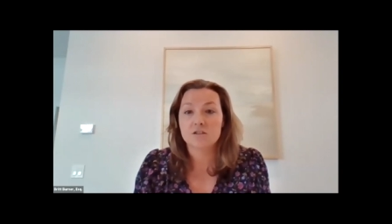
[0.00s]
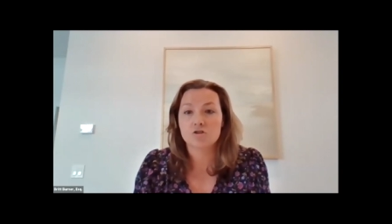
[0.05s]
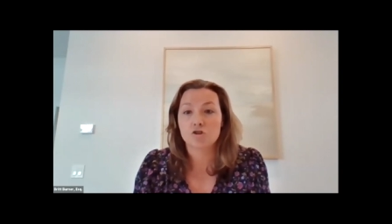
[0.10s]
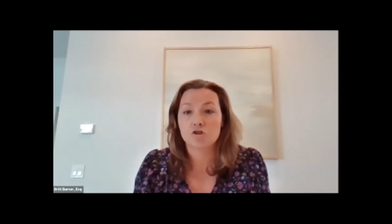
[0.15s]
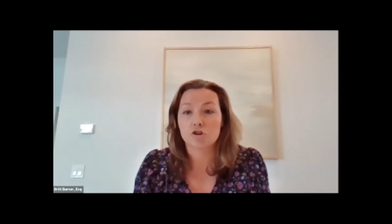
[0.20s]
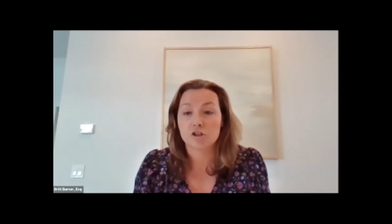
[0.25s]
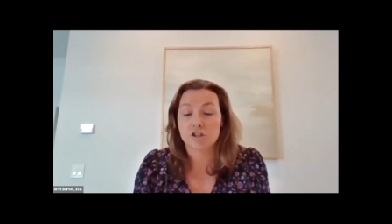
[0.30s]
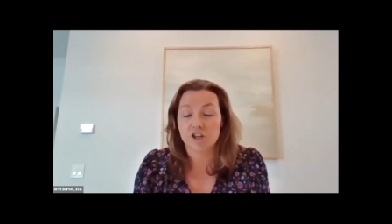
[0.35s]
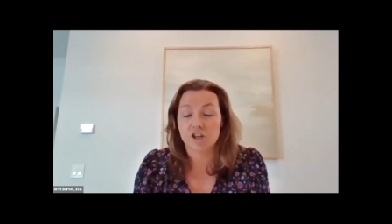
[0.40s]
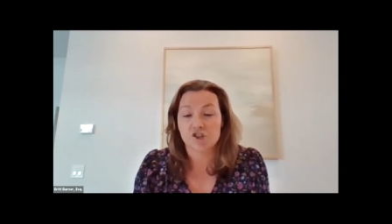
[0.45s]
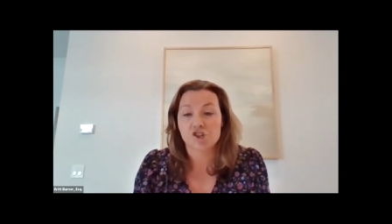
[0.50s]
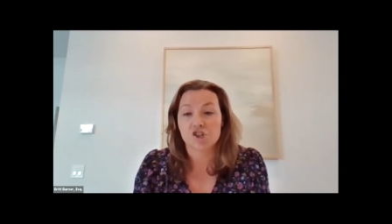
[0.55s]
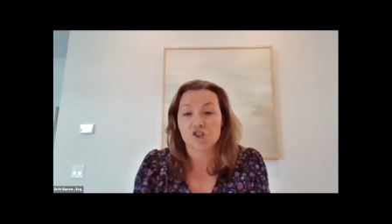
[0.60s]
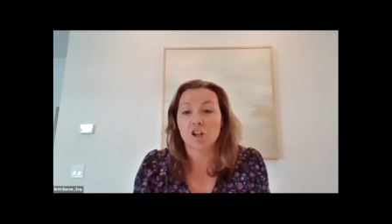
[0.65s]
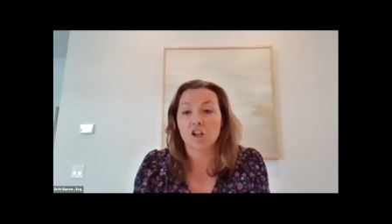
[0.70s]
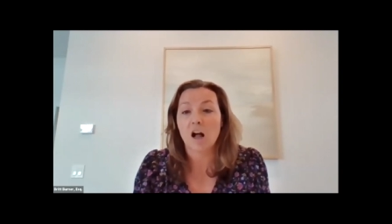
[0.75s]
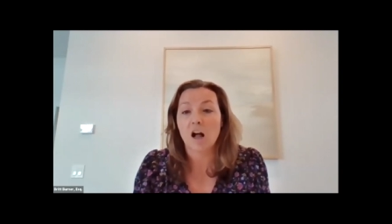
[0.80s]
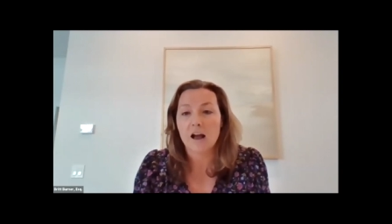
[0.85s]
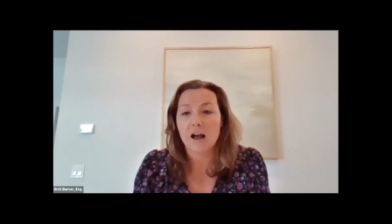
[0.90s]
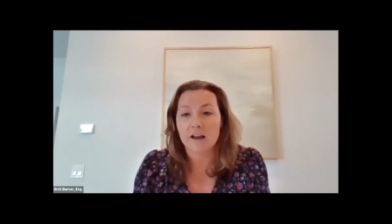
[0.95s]

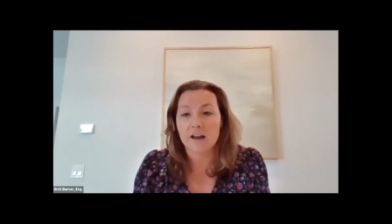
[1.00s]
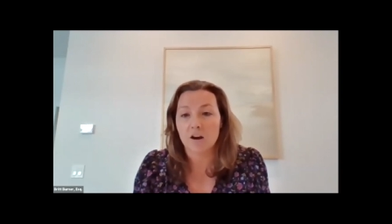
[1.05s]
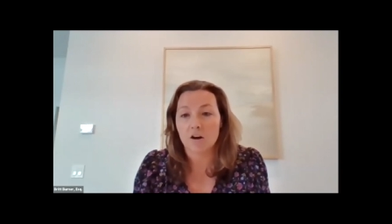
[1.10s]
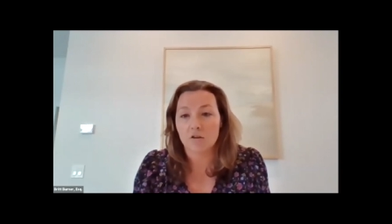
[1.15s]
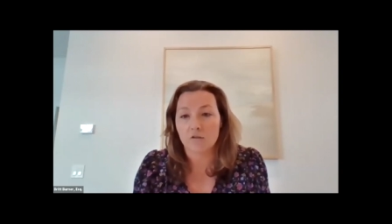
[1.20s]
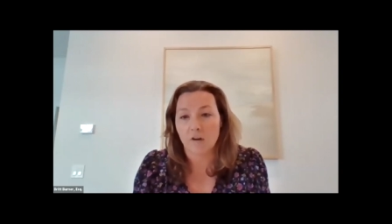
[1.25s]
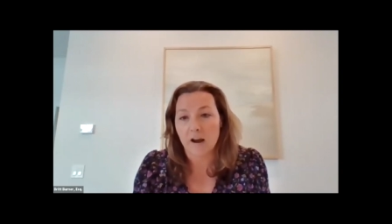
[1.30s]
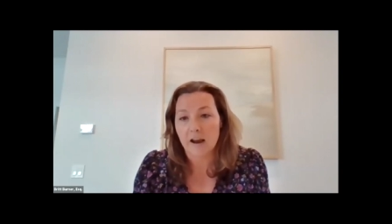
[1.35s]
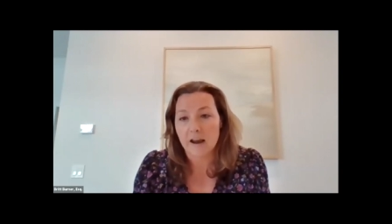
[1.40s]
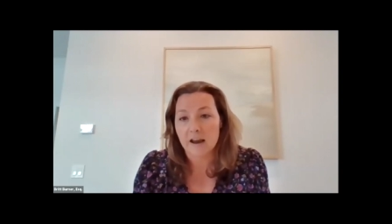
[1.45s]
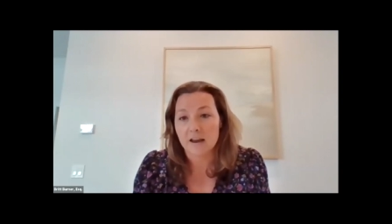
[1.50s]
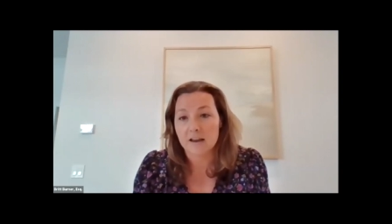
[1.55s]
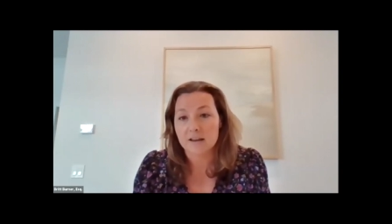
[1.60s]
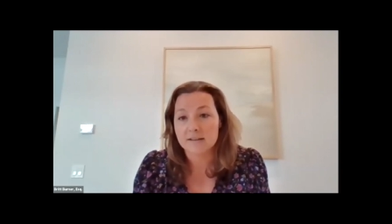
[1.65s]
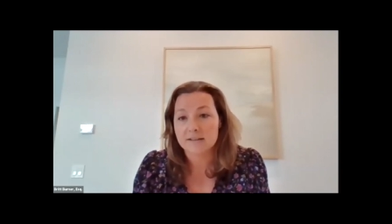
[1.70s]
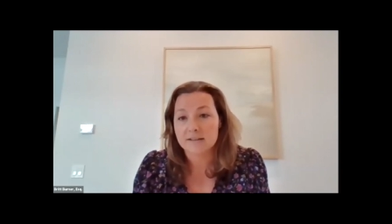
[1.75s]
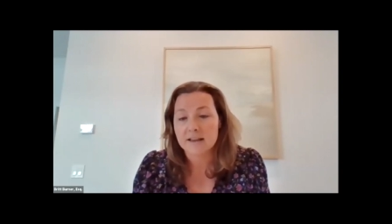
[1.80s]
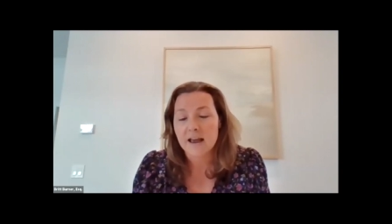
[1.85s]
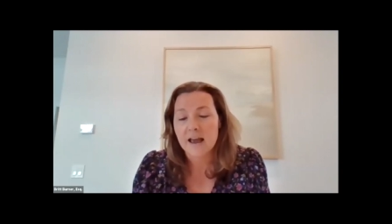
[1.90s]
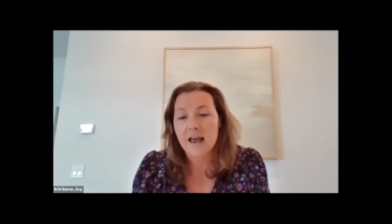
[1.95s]
traditional I R
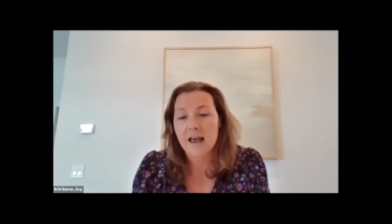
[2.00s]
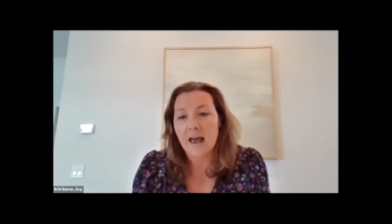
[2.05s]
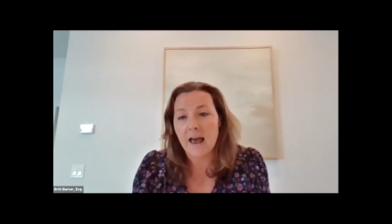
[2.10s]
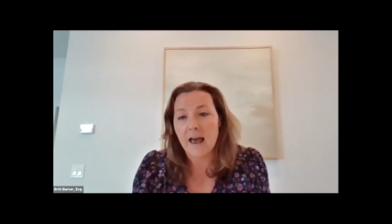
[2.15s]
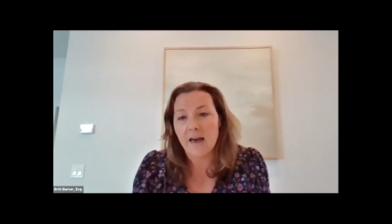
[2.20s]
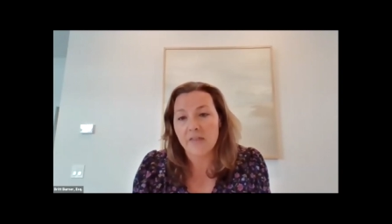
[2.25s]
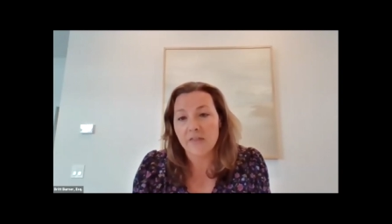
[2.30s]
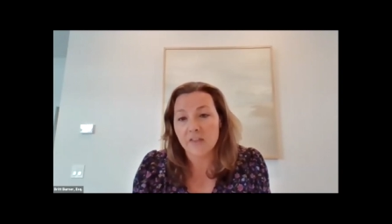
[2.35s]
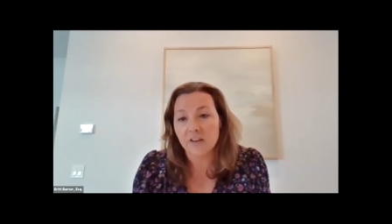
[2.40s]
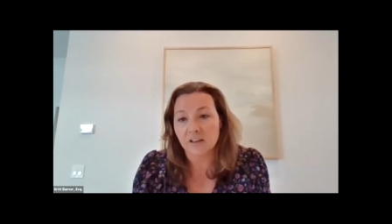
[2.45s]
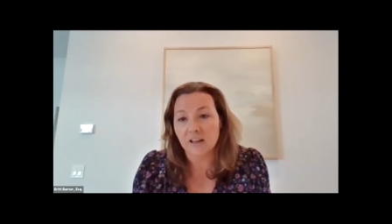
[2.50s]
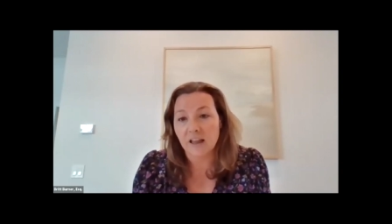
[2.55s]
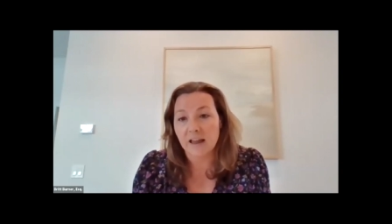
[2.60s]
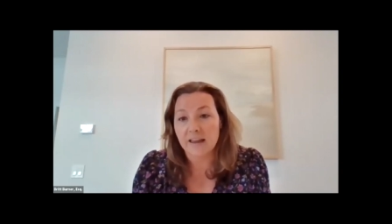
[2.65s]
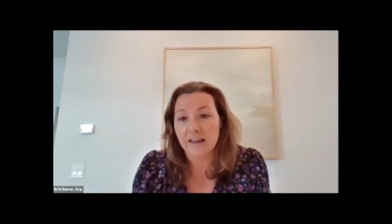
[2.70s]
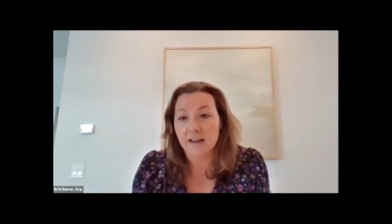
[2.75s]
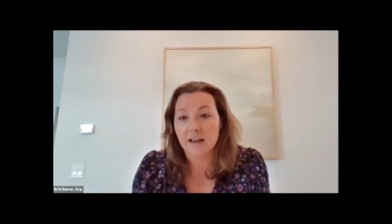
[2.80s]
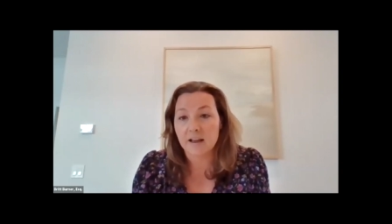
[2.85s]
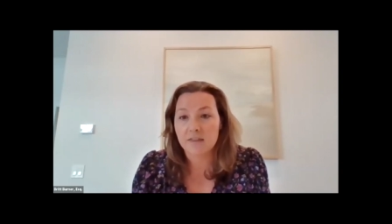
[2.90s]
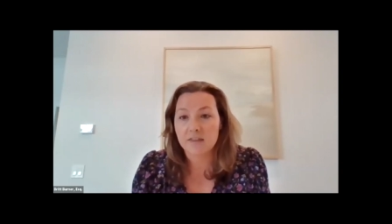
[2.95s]
As, and the
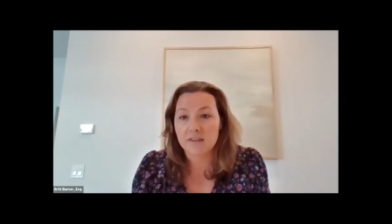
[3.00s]
like.